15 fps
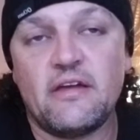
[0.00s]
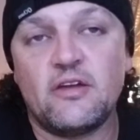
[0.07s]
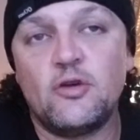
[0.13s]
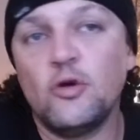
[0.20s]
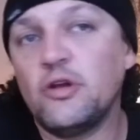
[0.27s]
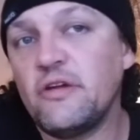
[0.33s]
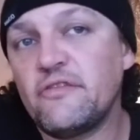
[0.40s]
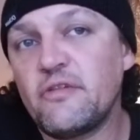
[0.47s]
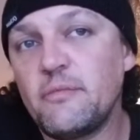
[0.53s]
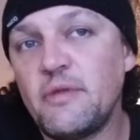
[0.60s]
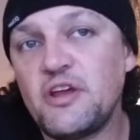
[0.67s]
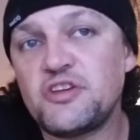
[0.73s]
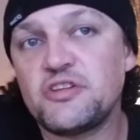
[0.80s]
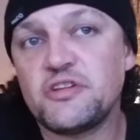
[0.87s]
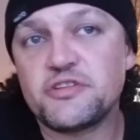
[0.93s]
Good
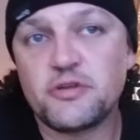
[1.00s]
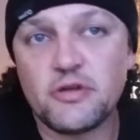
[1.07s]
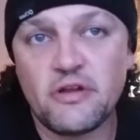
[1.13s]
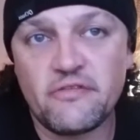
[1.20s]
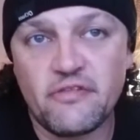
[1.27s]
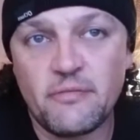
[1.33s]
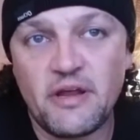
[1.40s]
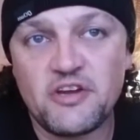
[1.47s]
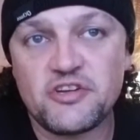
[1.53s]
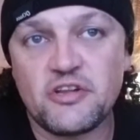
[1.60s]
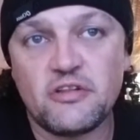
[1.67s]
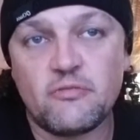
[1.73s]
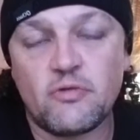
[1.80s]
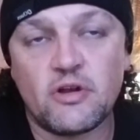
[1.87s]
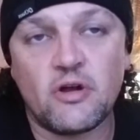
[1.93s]
information is good
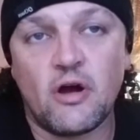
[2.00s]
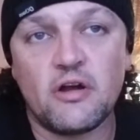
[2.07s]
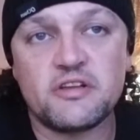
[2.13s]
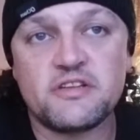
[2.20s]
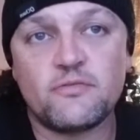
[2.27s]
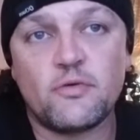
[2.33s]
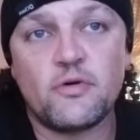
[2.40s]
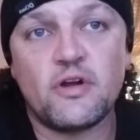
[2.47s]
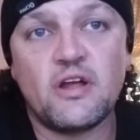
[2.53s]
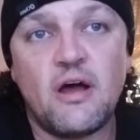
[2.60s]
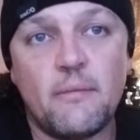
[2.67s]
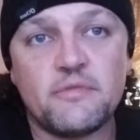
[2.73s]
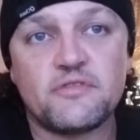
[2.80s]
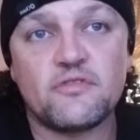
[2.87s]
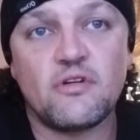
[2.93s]
information regardless of where it
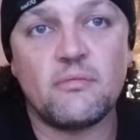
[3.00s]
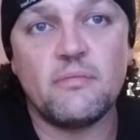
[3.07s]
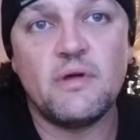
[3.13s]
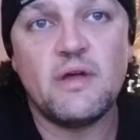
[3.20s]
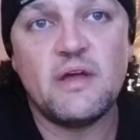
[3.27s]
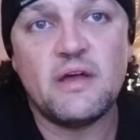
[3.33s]
comes from.